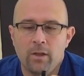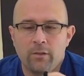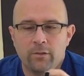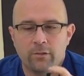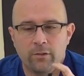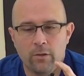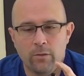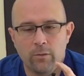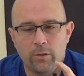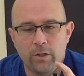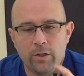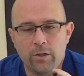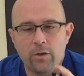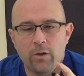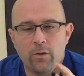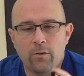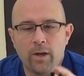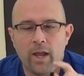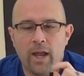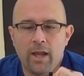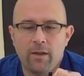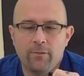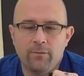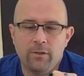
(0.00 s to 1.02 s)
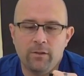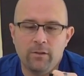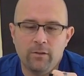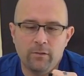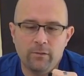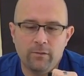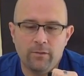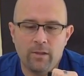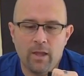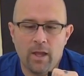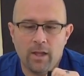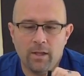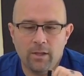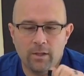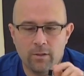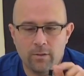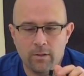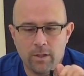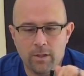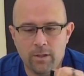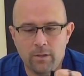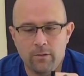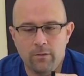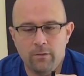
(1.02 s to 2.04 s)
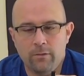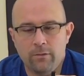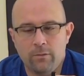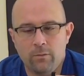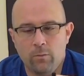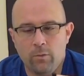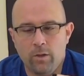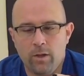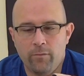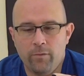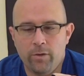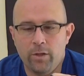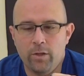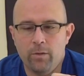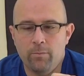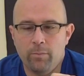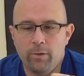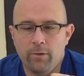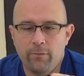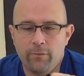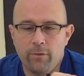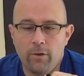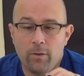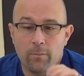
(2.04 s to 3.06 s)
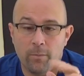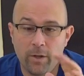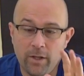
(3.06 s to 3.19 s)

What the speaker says: So you don't have to use that. You can use whatever you prefer,